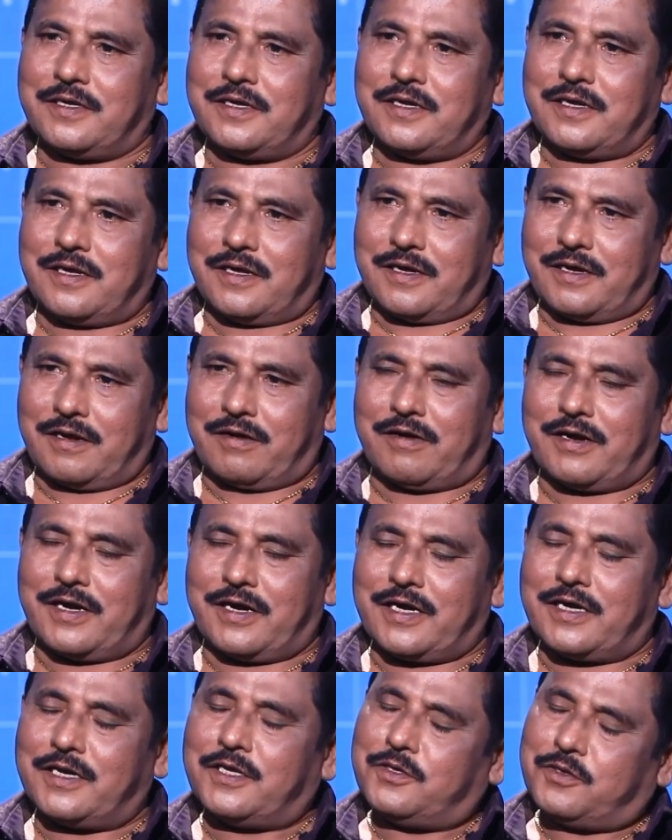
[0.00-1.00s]

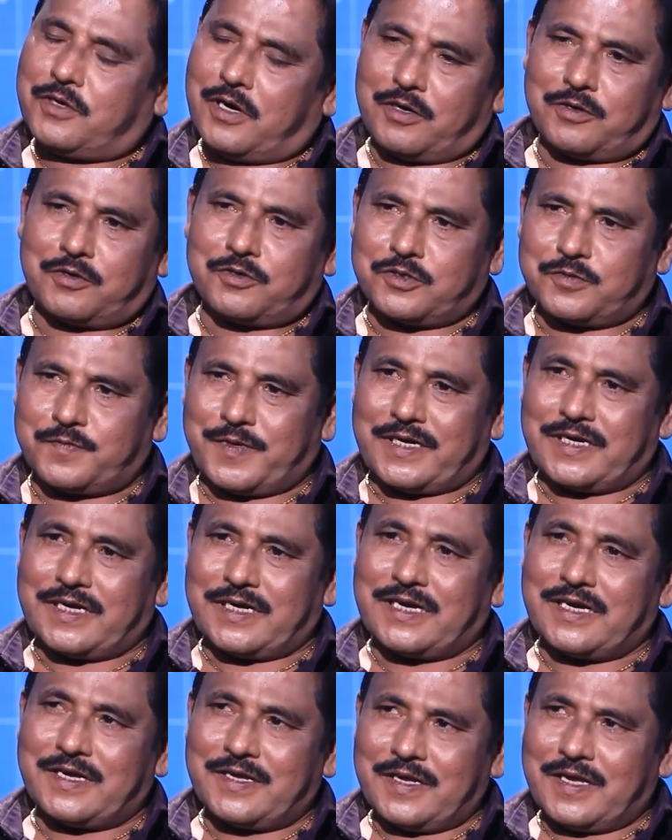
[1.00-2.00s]
regarded, you have to spend.
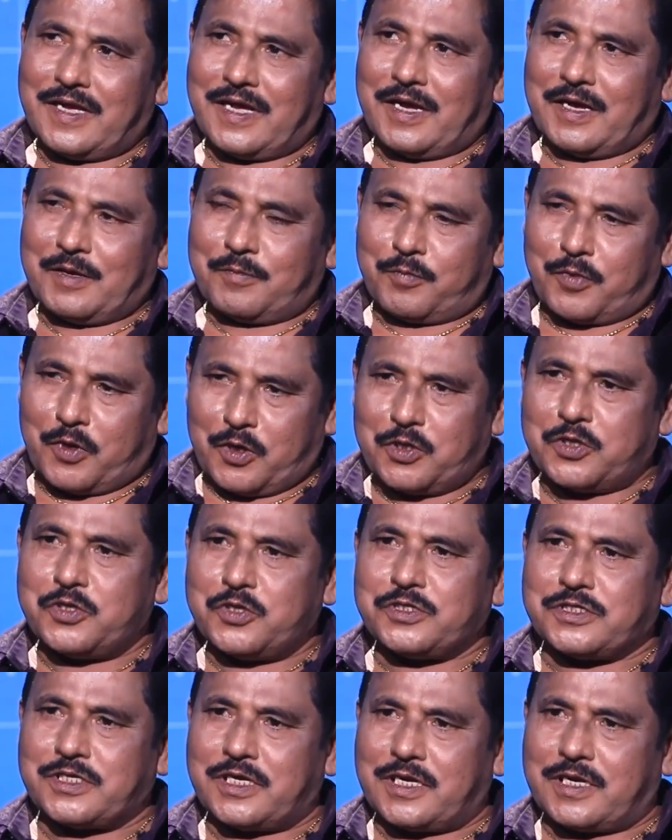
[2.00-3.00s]

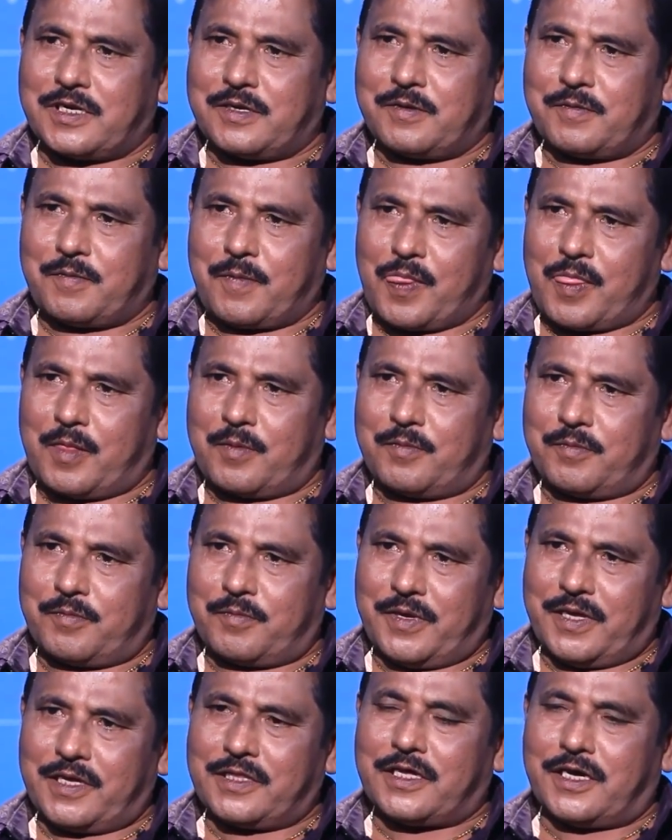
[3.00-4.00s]
Producer
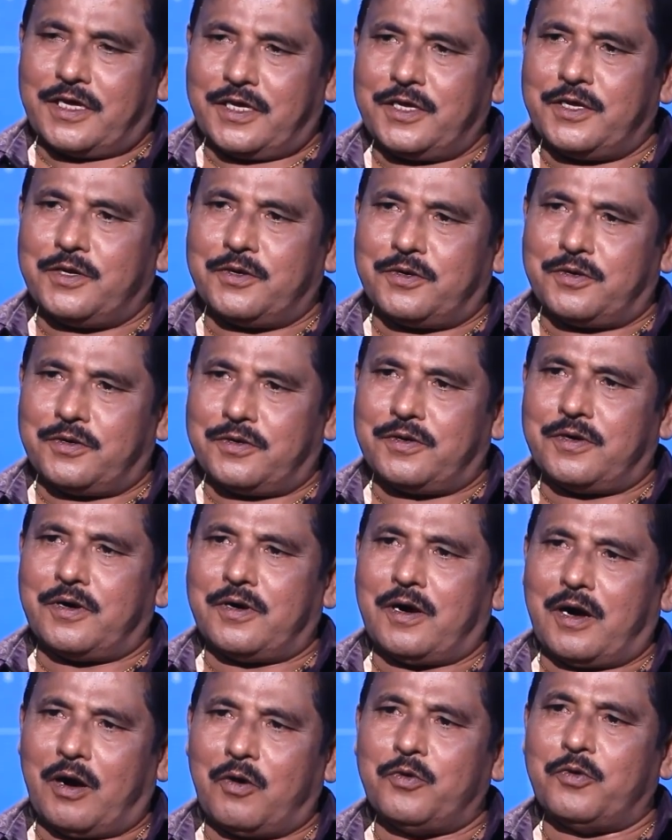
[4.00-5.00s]
being the hero,
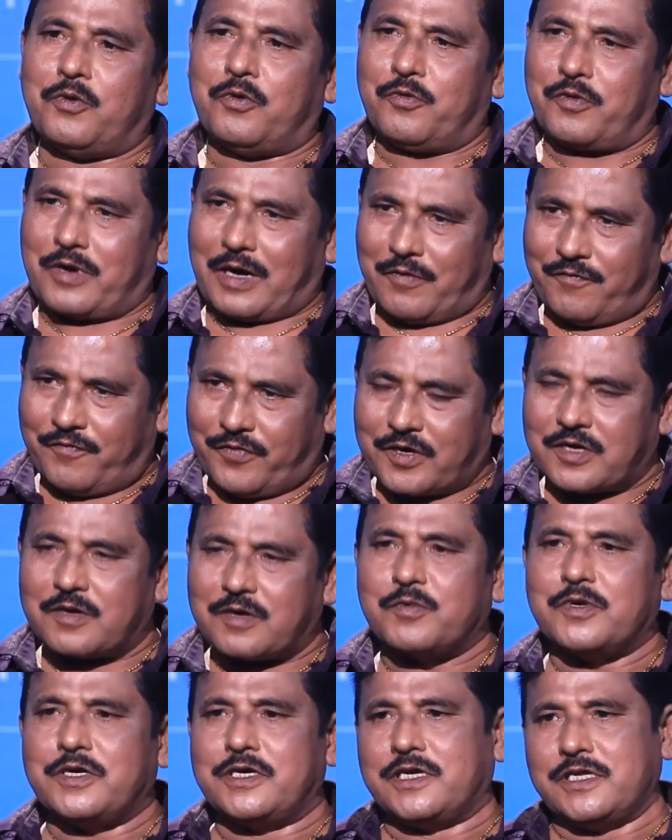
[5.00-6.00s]
how
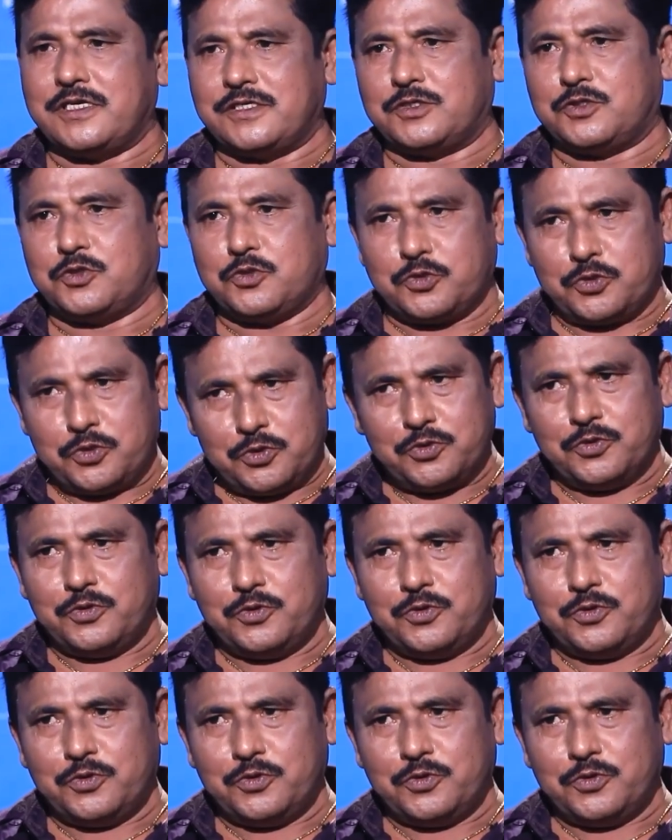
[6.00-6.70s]
comfortable it is to you